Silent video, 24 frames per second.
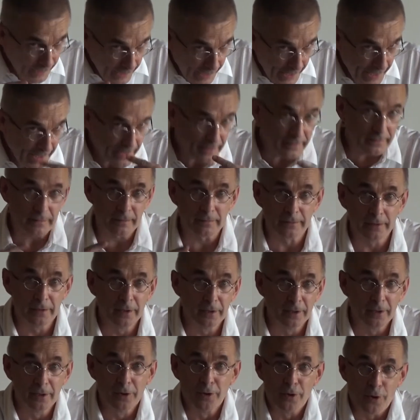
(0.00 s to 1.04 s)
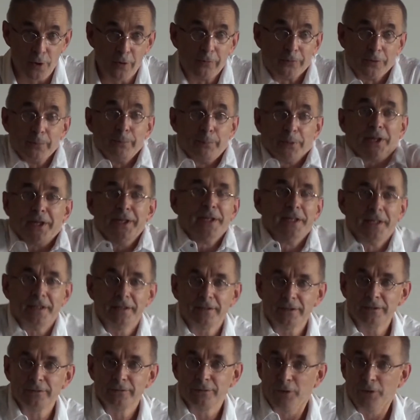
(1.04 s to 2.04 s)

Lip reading: and of the beginning